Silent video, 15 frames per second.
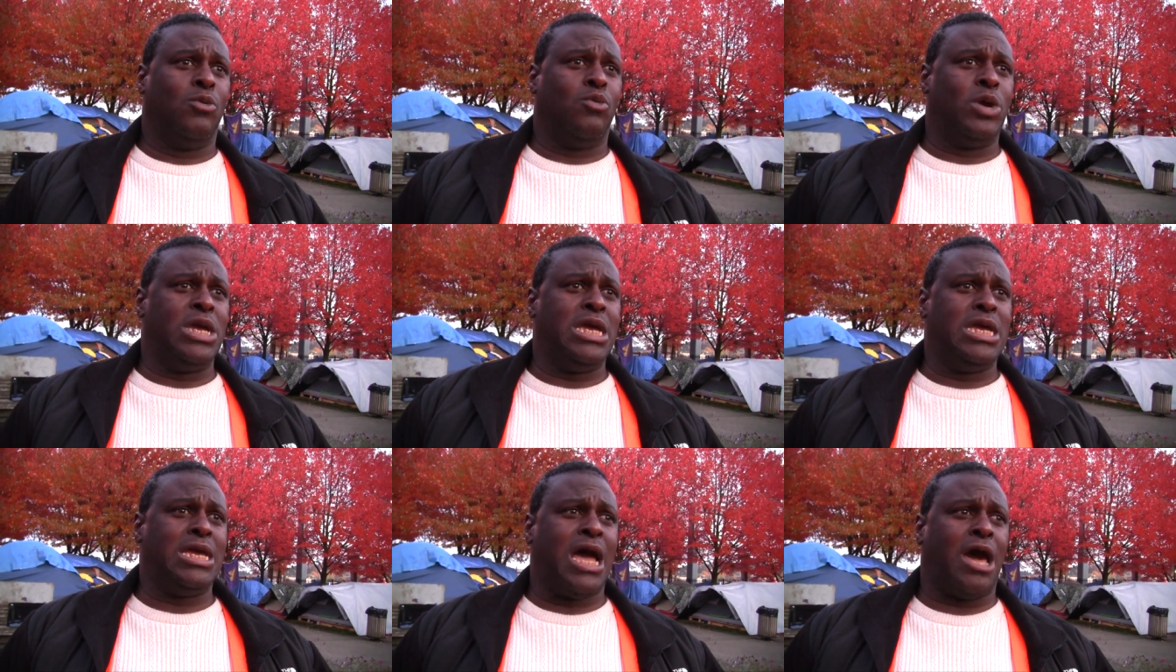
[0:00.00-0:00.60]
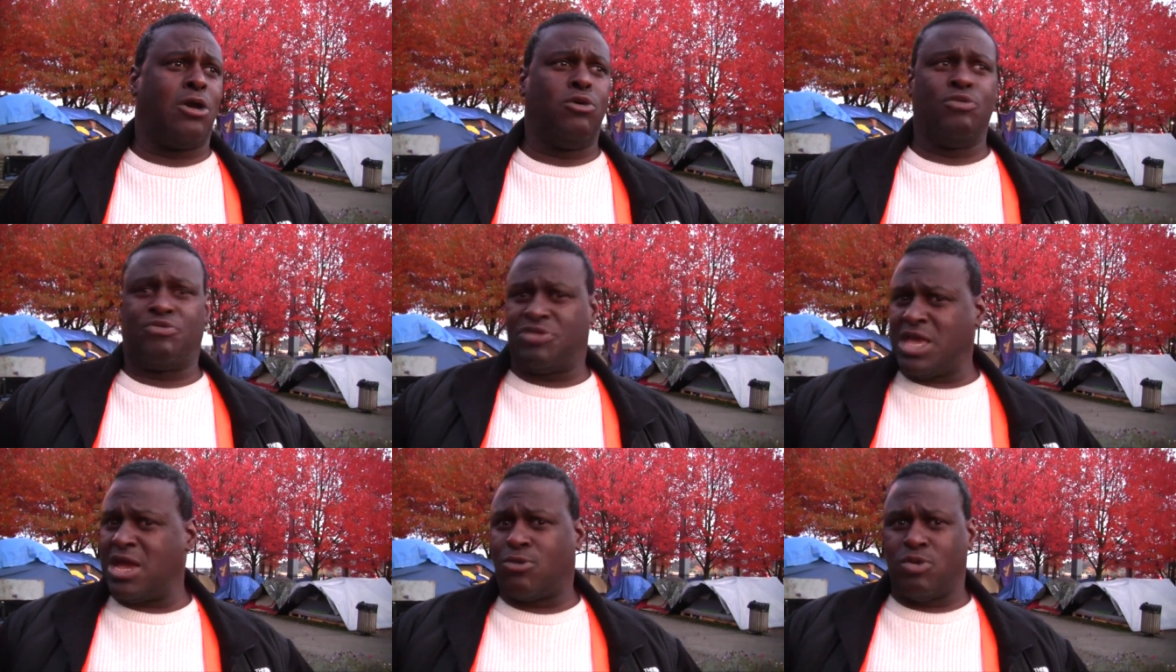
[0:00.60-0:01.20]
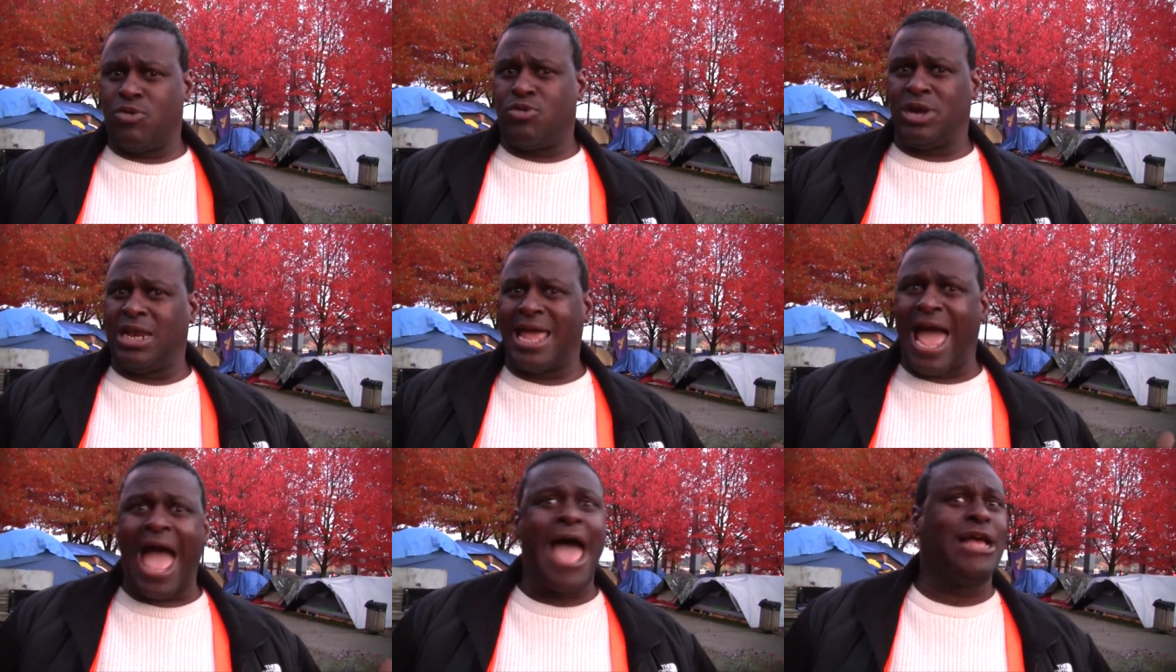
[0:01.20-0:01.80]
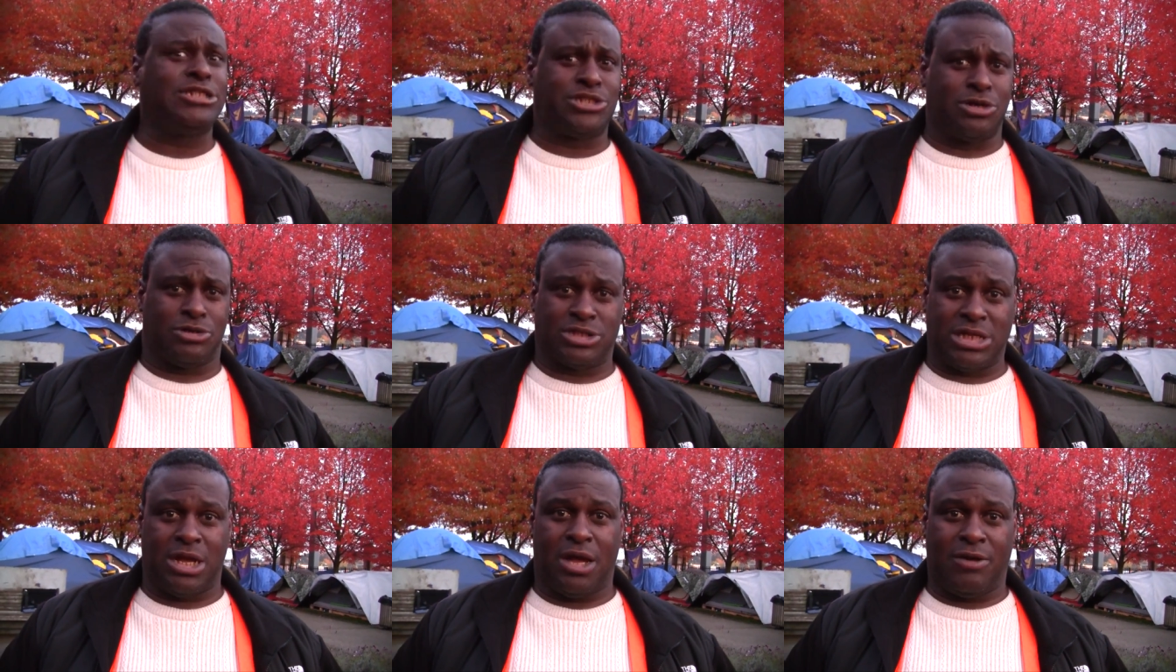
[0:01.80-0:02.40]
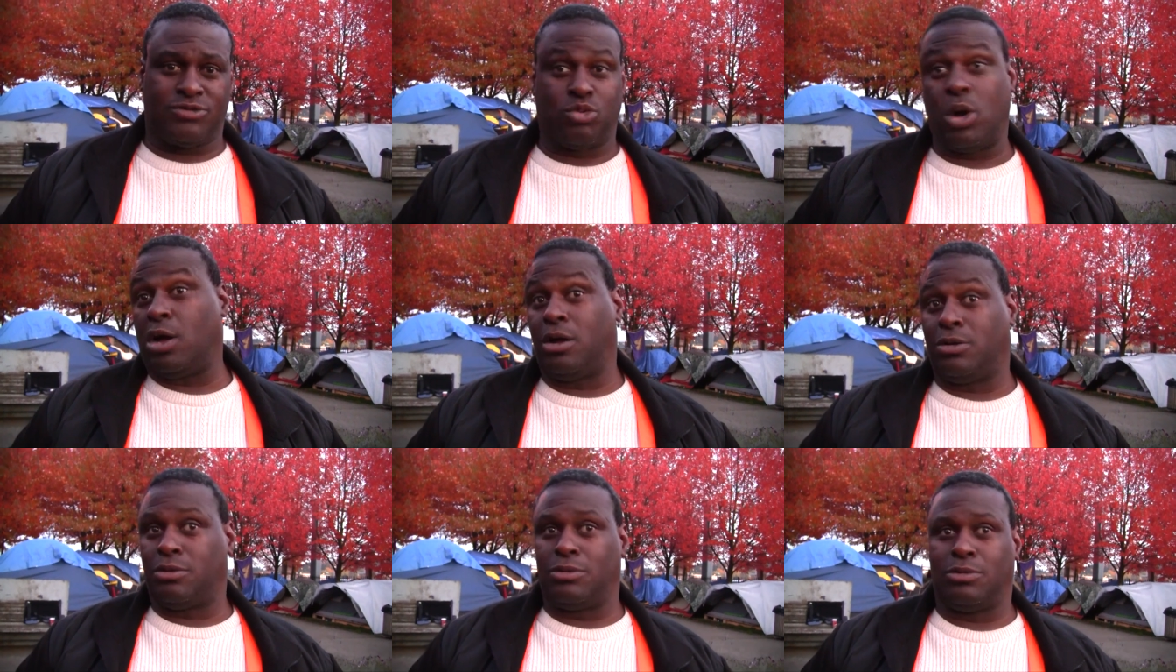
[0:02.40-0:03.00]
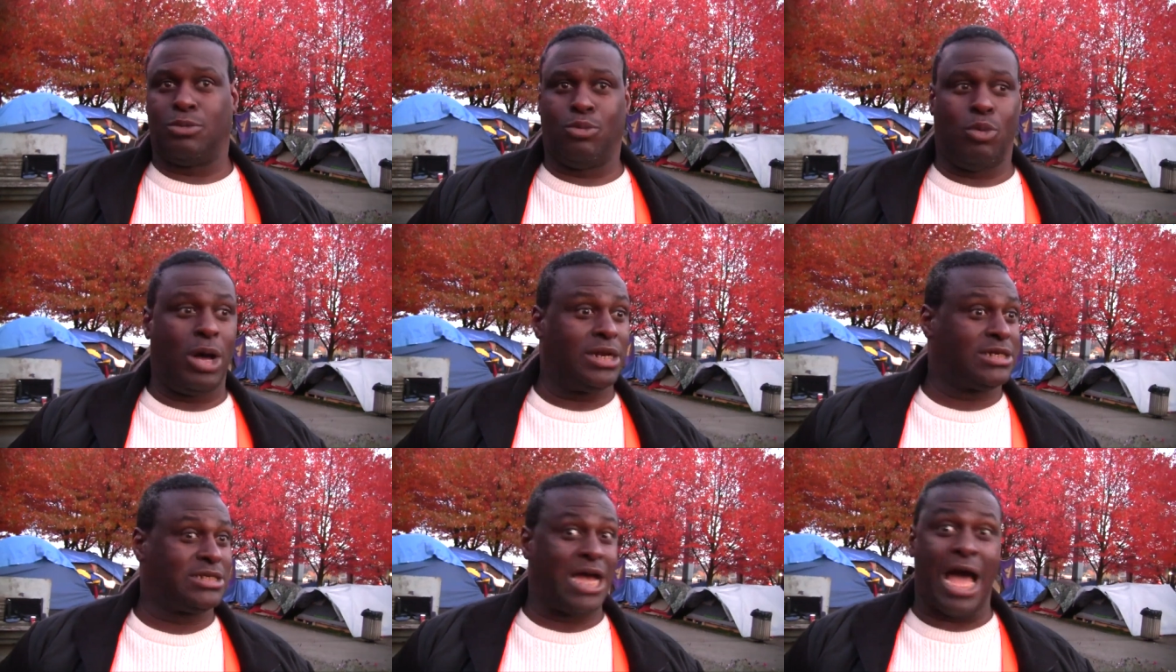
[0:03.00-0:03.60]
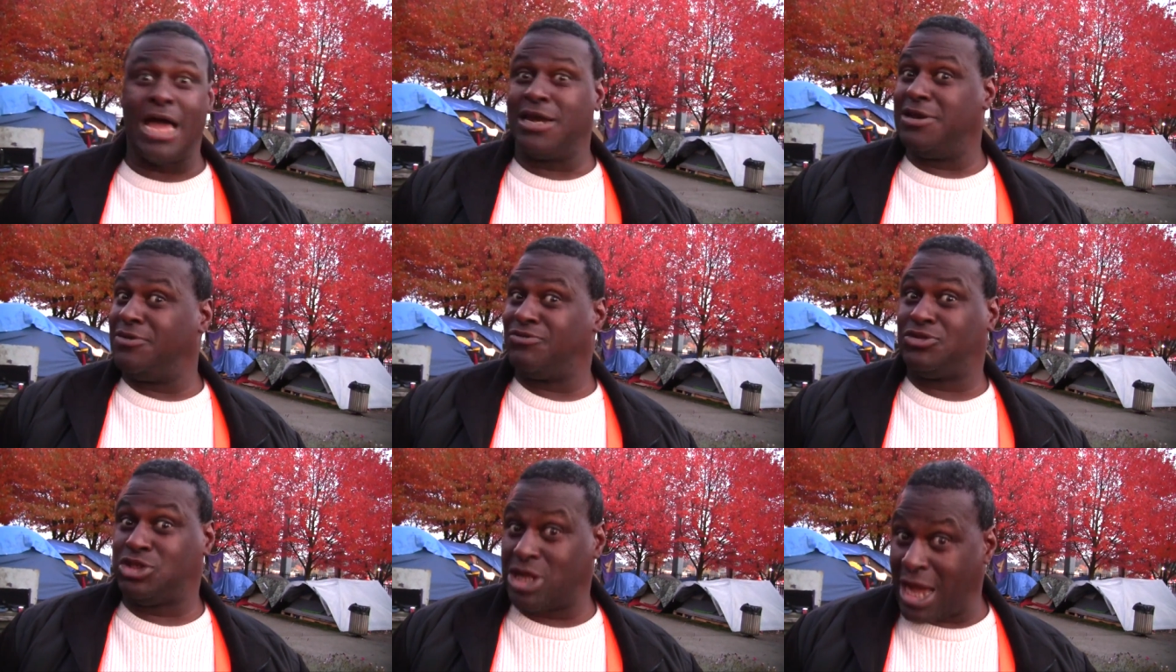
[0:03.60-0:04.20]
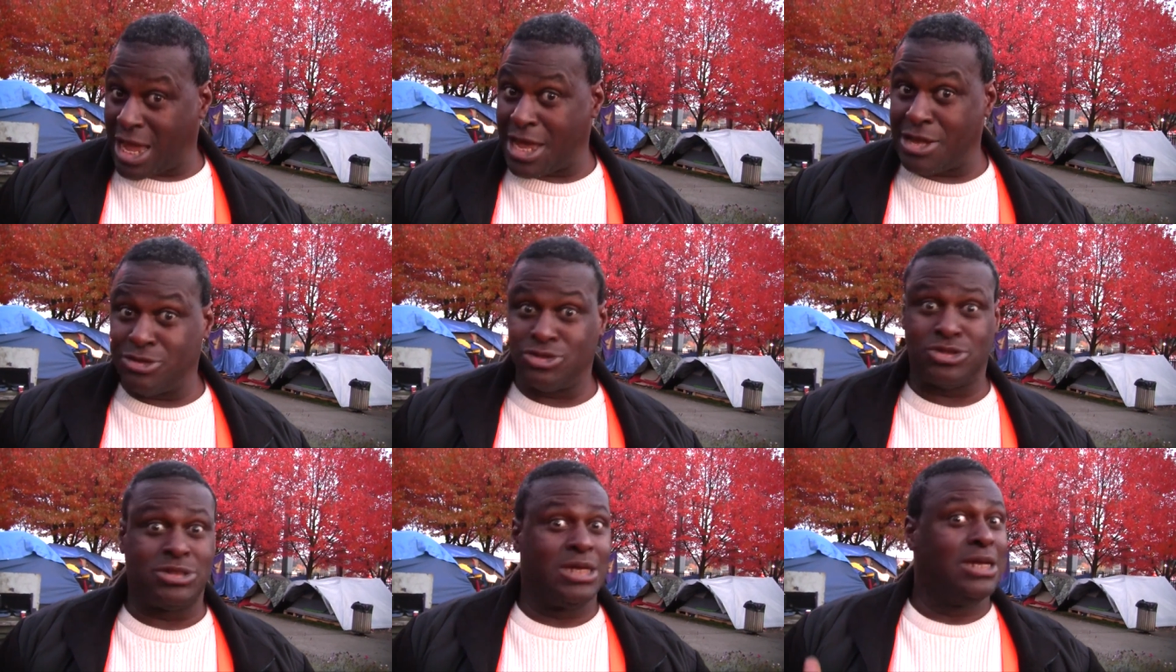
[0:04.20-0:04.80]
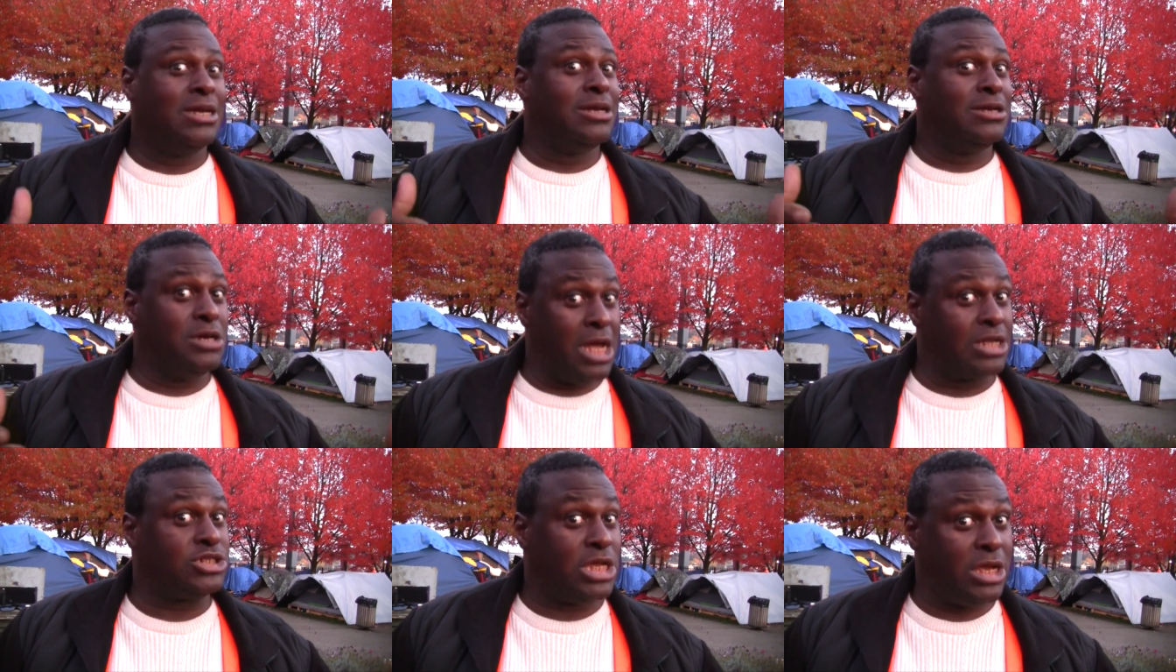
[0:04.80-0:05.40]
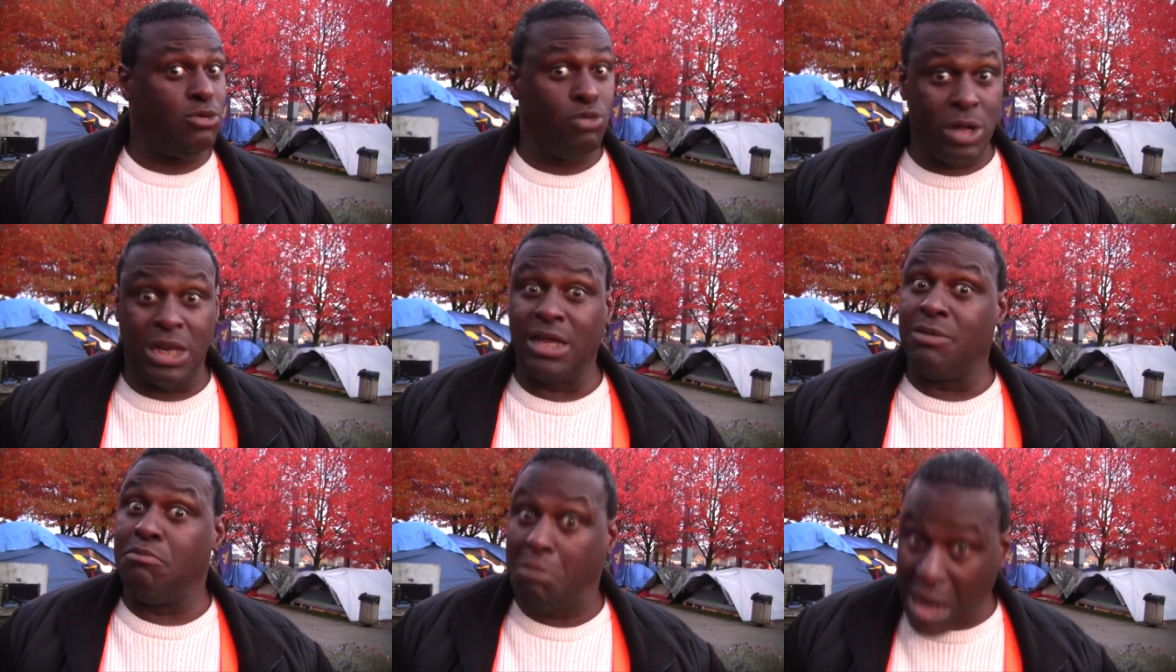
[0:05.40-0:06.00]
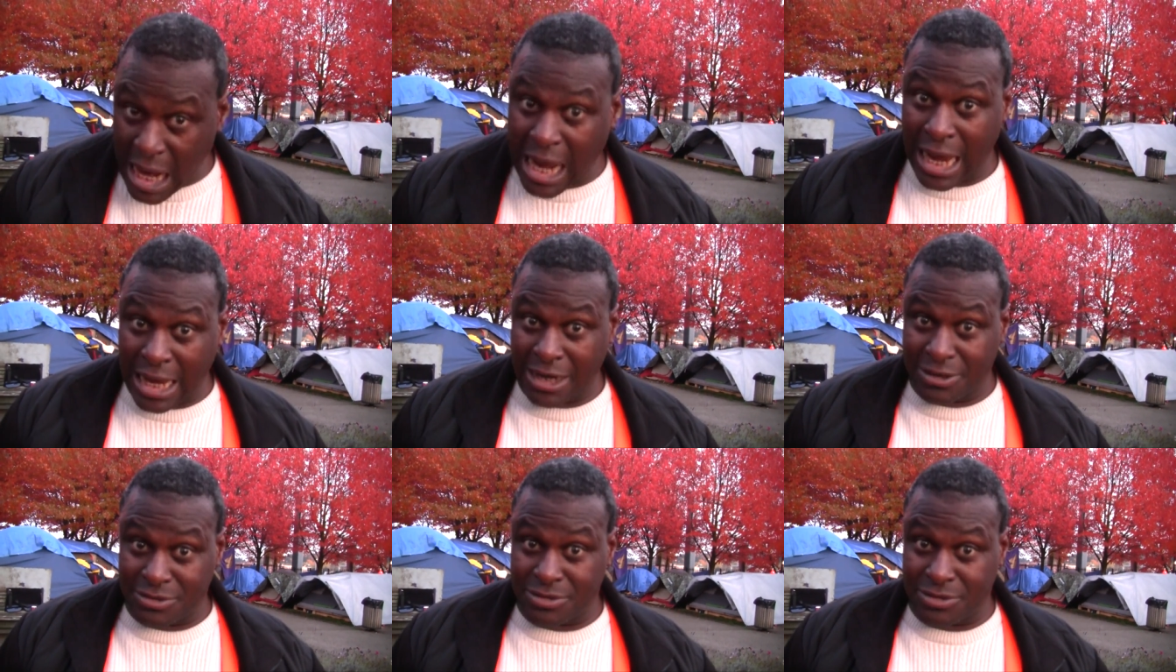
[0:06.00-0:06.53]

we, I don't think we really asked ourselves, well, what kind of change does he really mean?